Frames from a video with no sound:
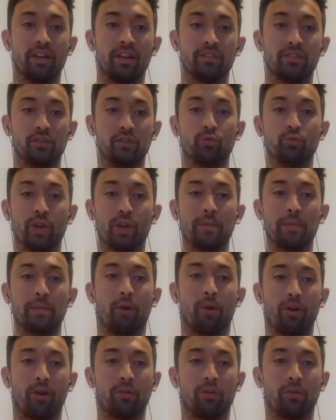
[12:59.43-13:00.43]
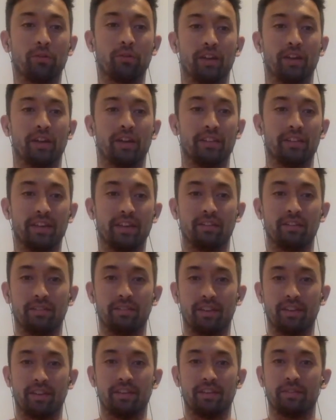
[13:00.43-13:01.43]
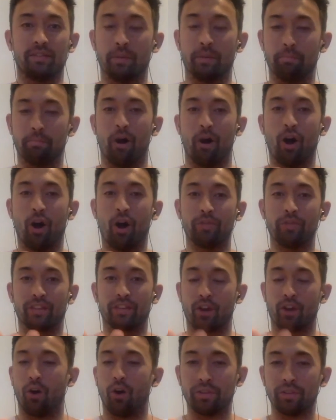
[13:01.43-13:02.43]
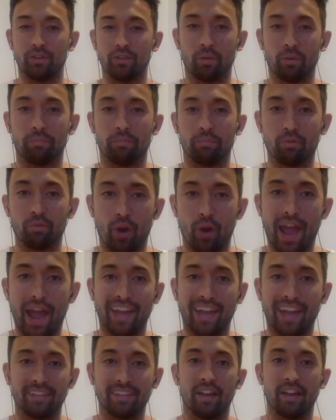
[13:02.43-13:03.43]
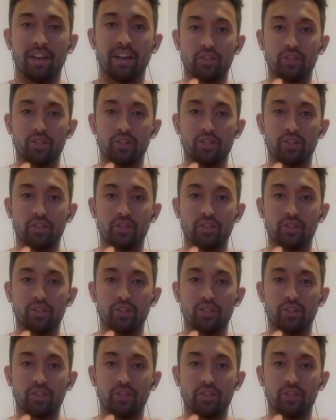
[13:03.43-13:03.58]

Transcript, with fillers: So you remodel the the the bone that's holding your brain